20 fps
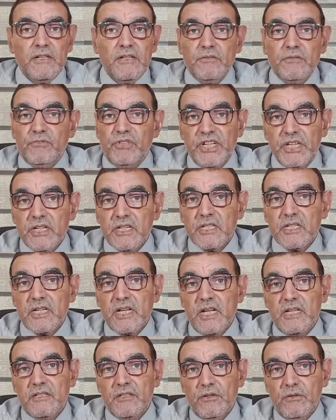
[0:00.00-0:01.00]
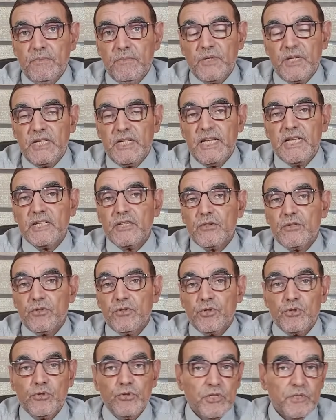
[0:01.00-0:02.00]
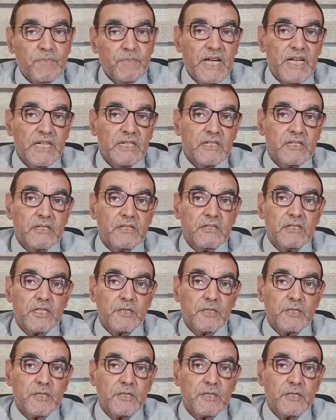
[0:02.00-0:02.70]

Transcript: drinks, and like also the spices.